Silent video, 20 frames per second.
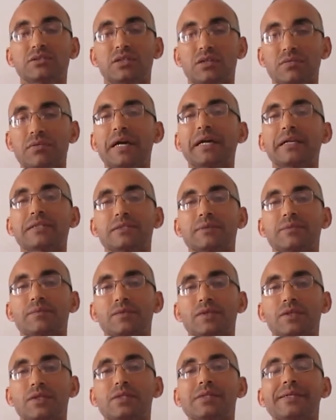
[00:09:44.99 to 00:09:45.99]
right.
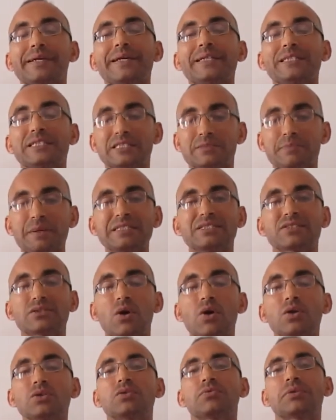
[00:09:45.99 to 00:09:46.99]
It is based
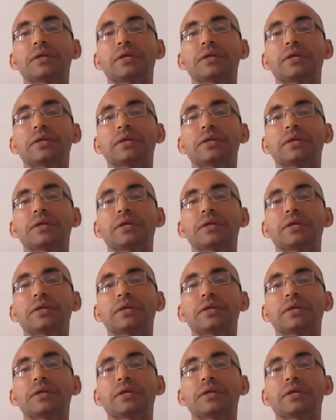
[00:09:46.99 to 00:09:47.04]
on